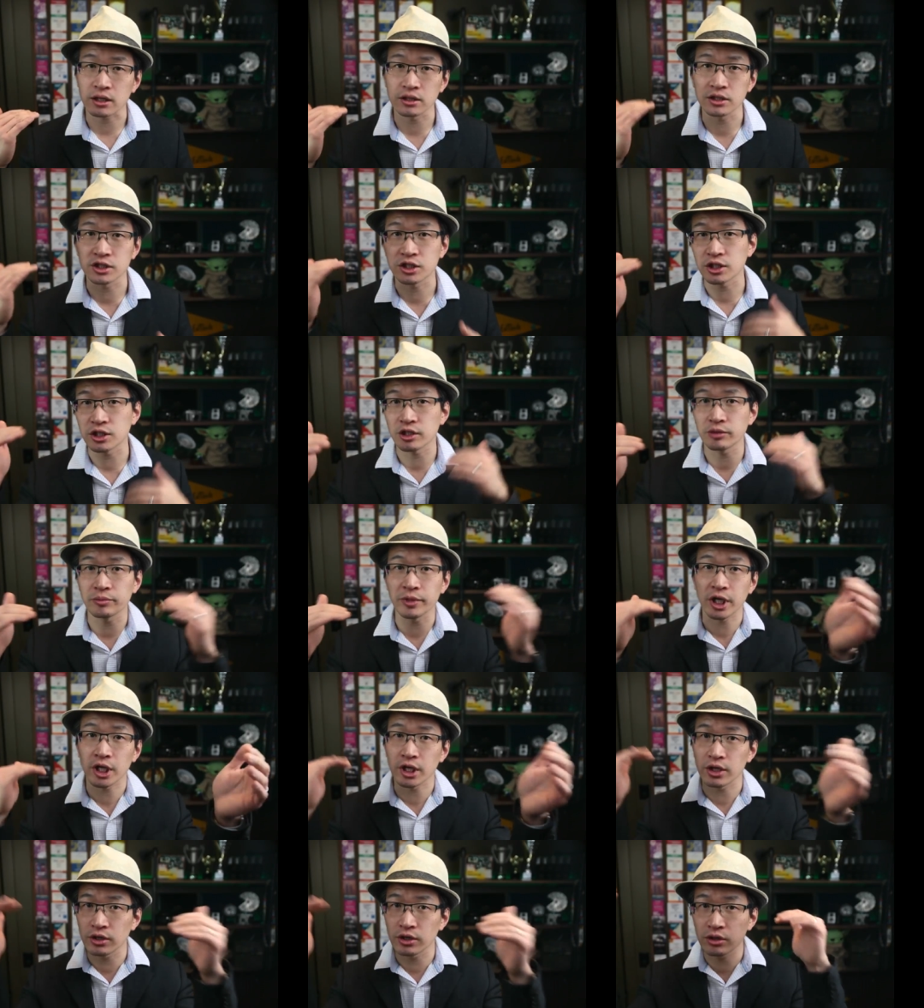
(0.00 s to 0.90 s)

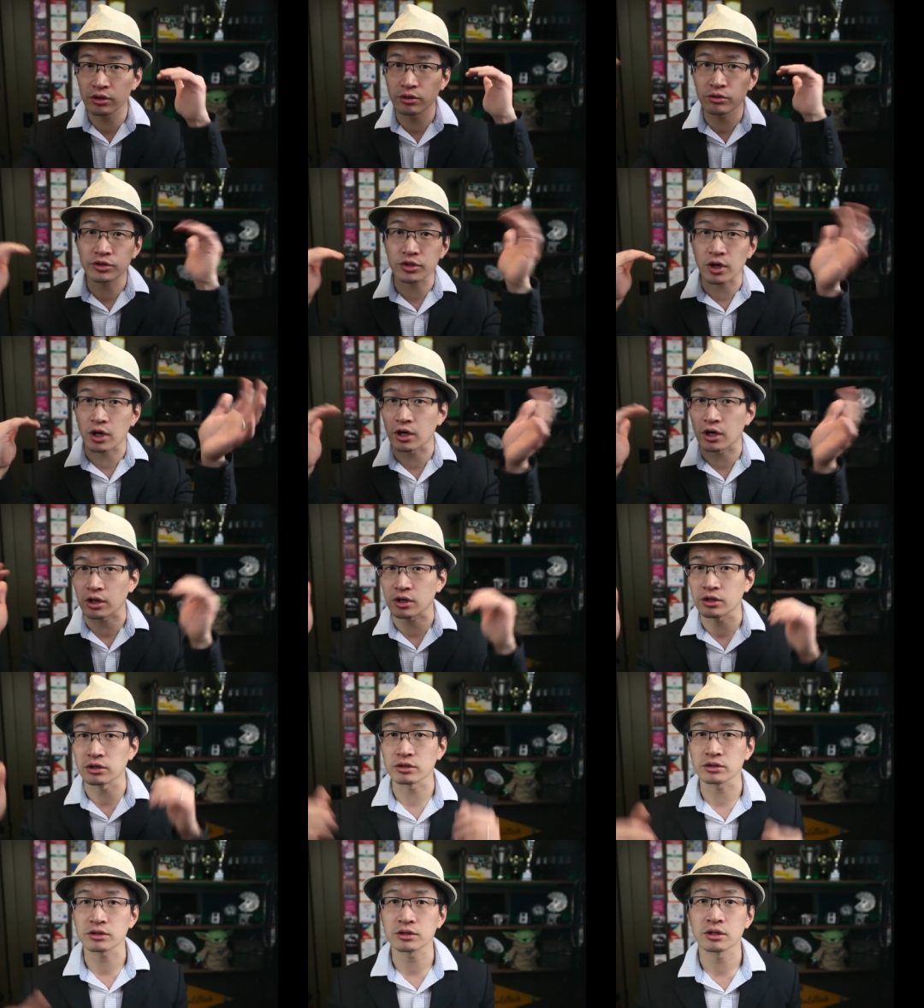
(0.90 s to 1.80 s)
legitimate news
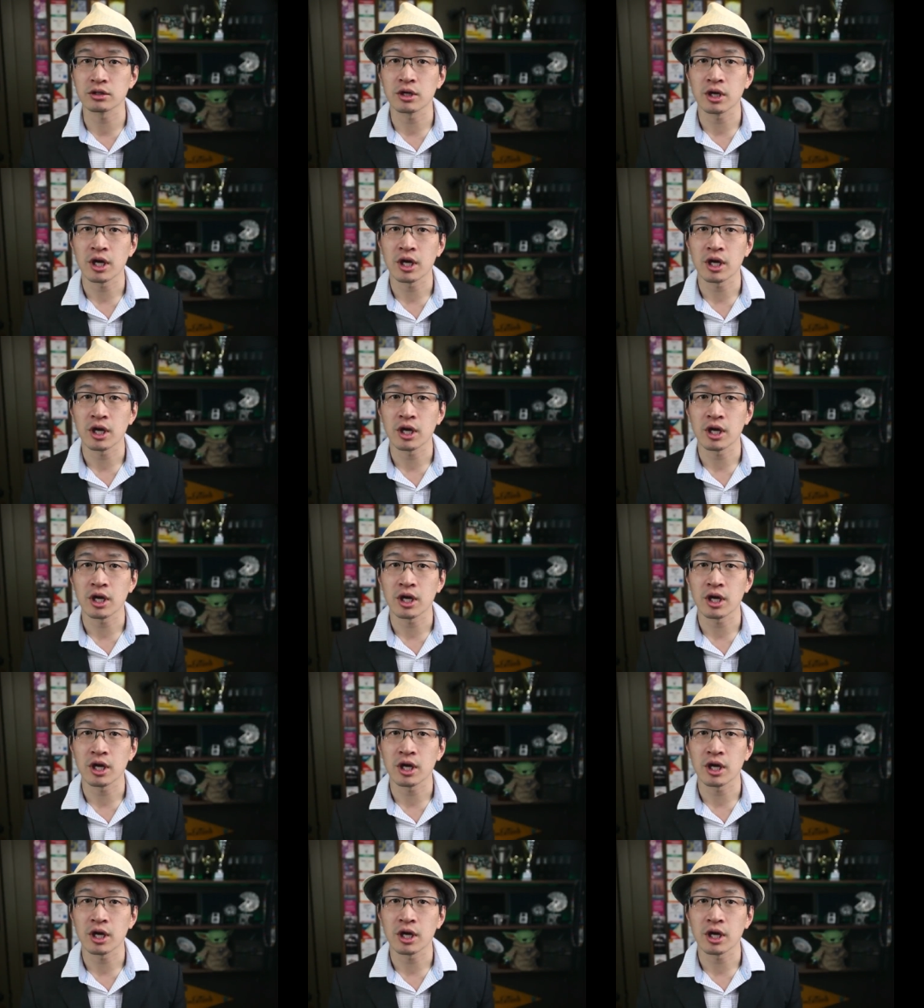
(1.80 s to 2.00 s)
articles,